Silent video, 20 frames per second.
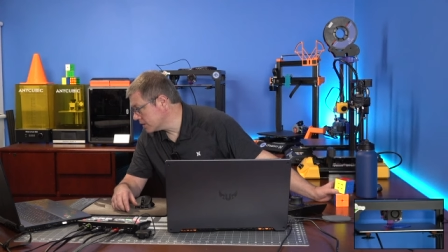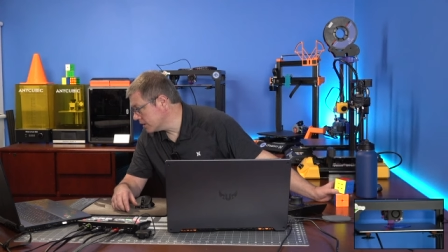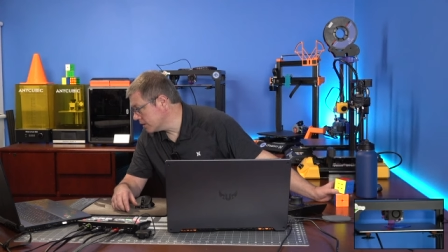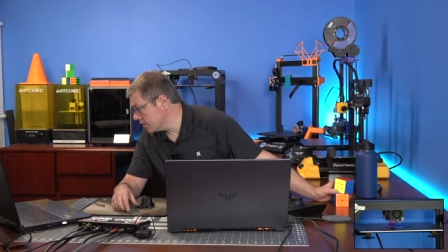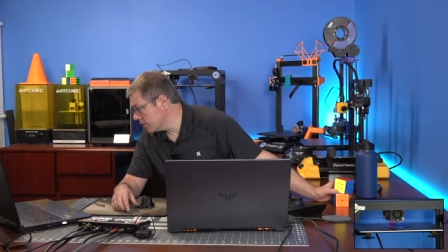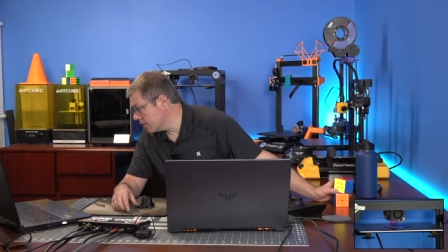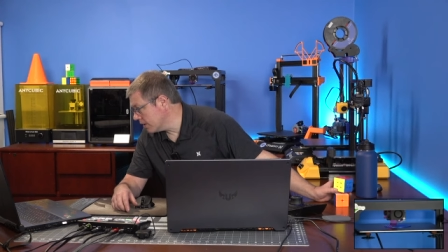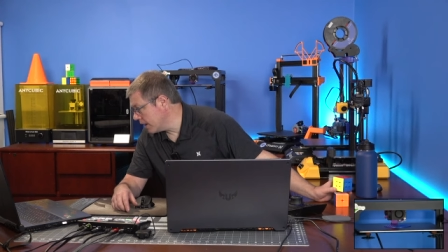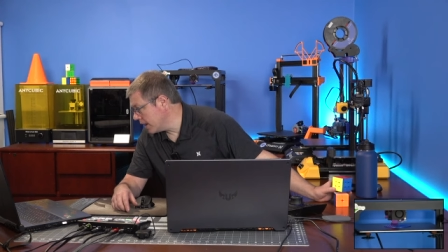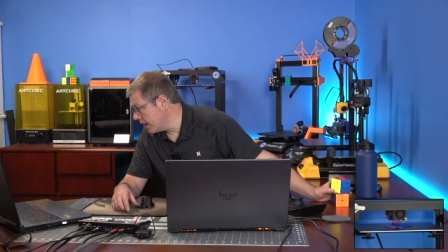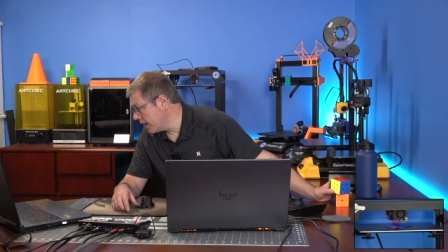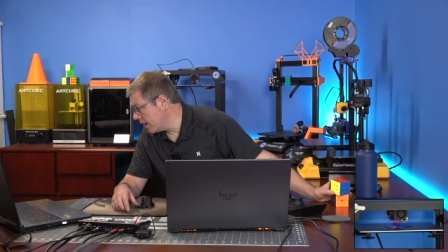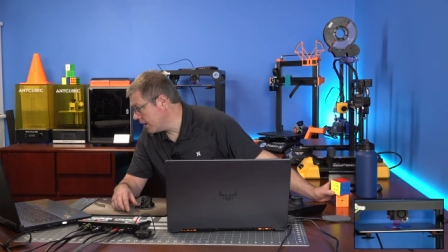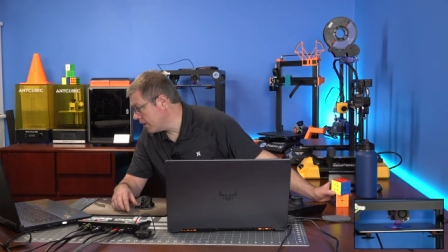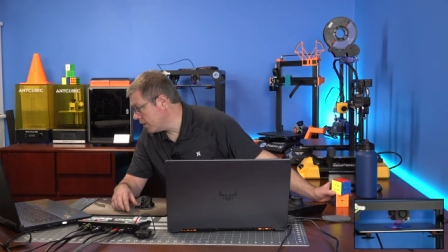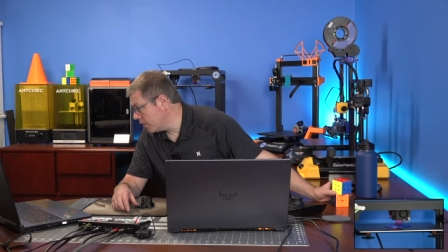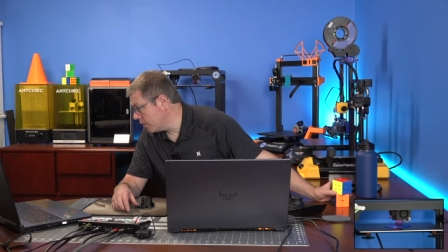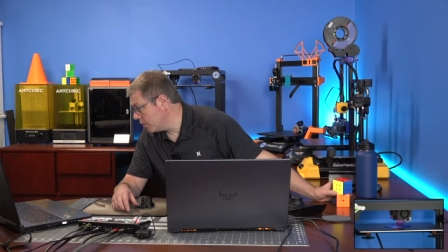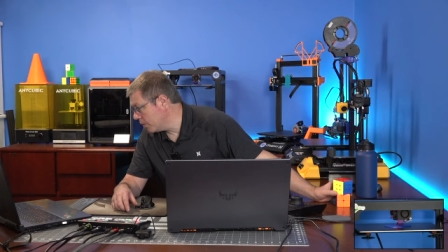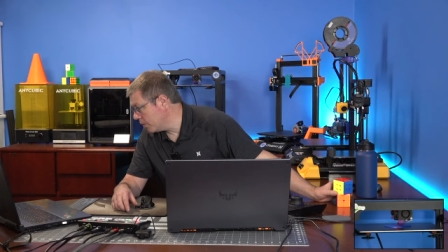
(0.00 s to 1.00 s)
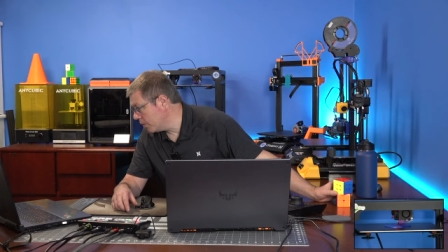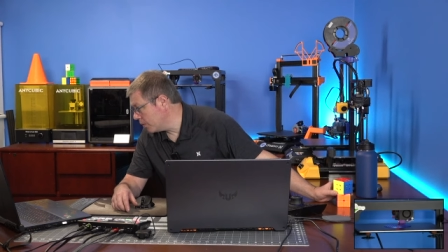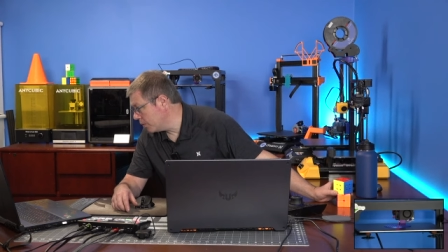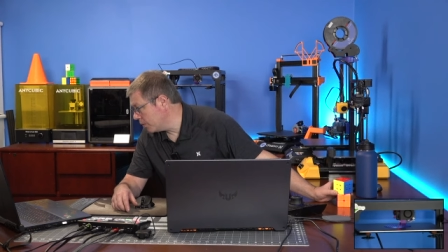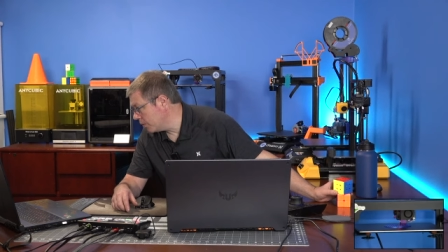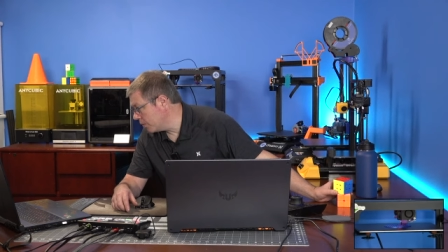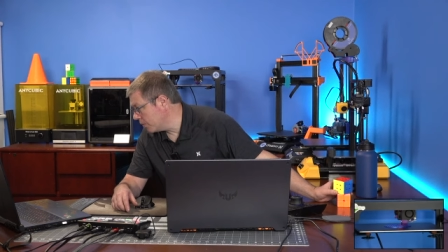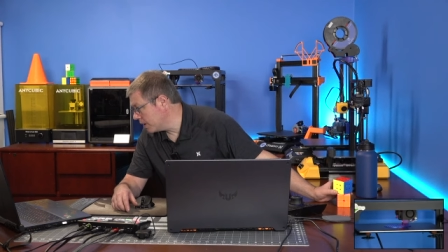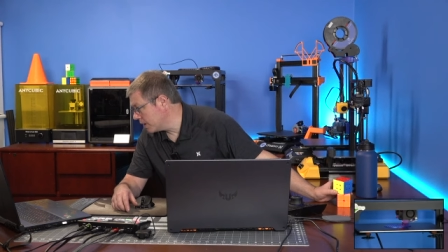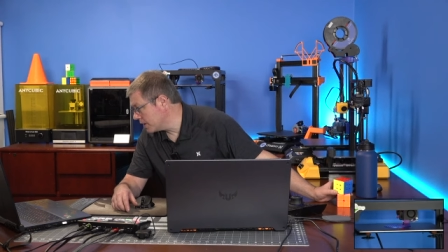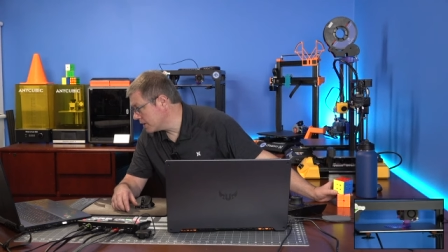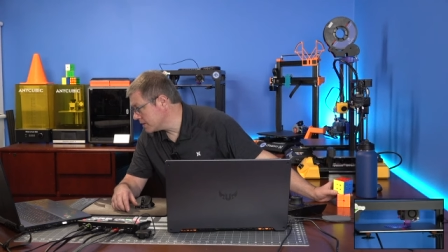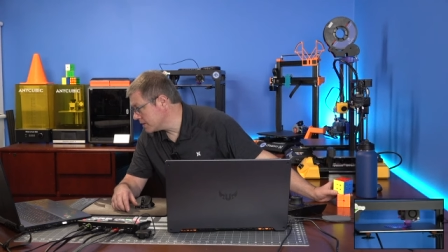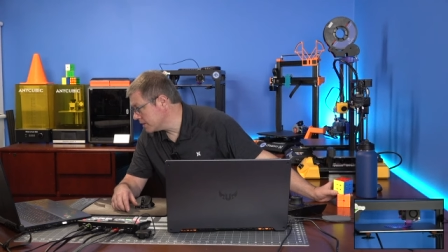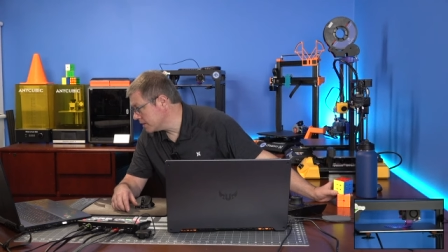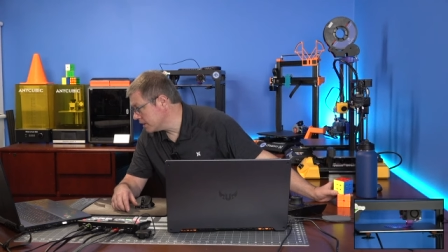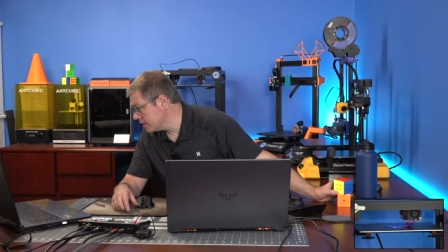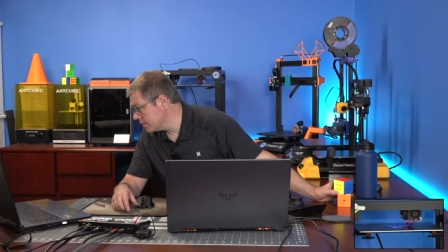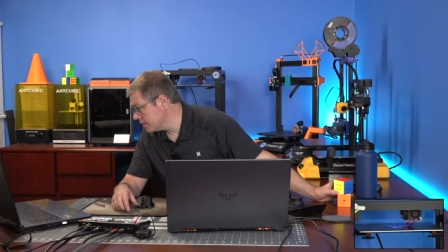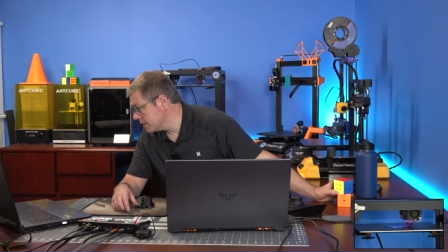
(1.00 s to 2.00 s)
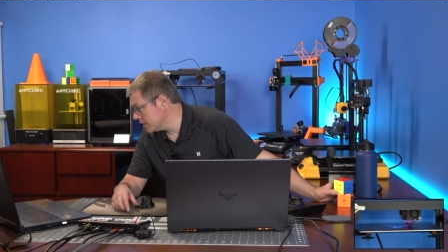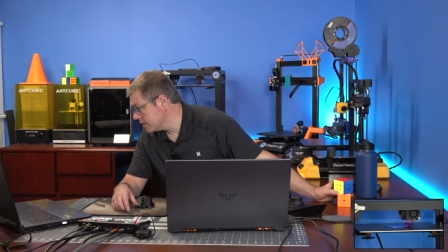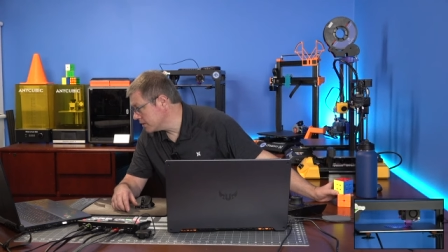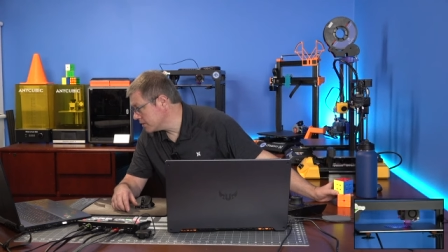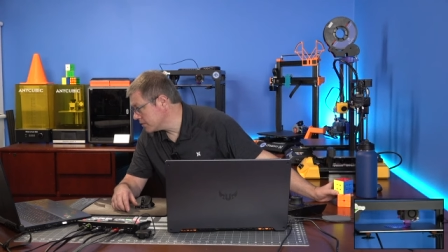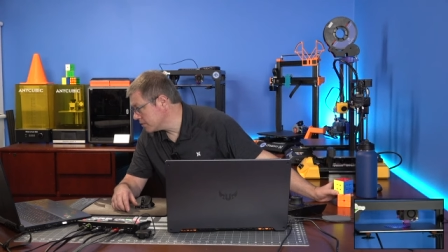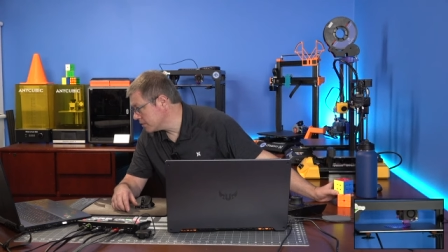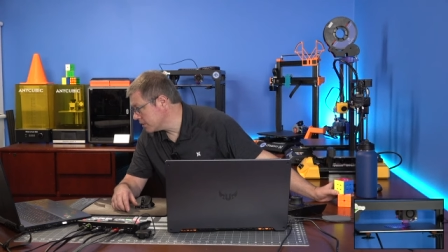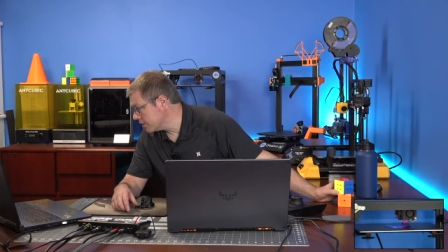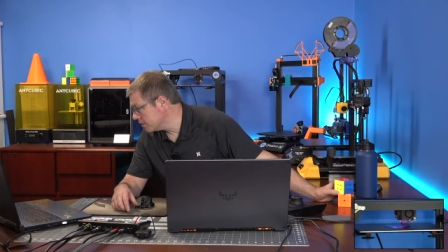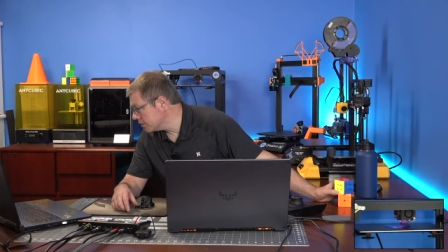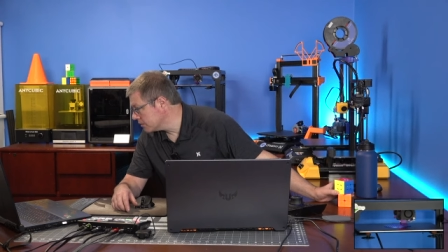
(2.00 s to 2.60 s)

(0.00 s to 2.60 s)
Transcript: Oh, now what it's telling me is, well,